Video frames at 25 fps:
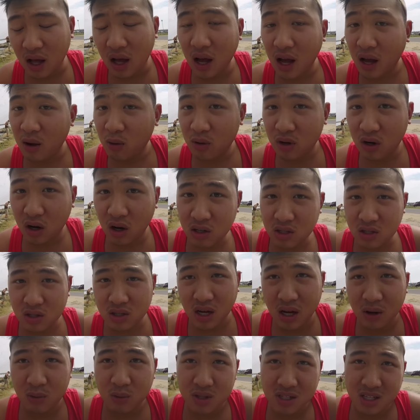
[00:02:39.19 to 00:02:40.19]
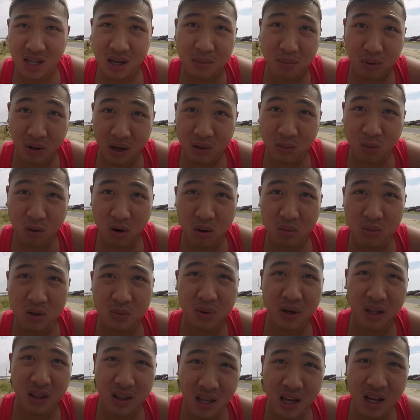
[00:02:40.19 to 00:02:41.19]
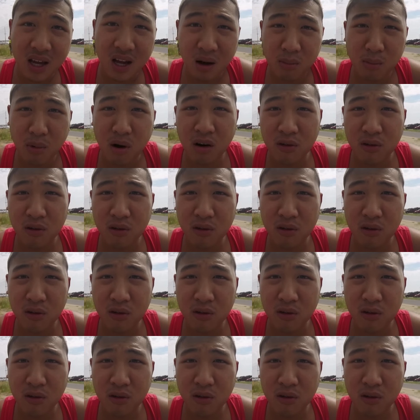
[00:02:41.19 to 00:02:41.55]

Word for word: I would also, I would say bloodworms, but they come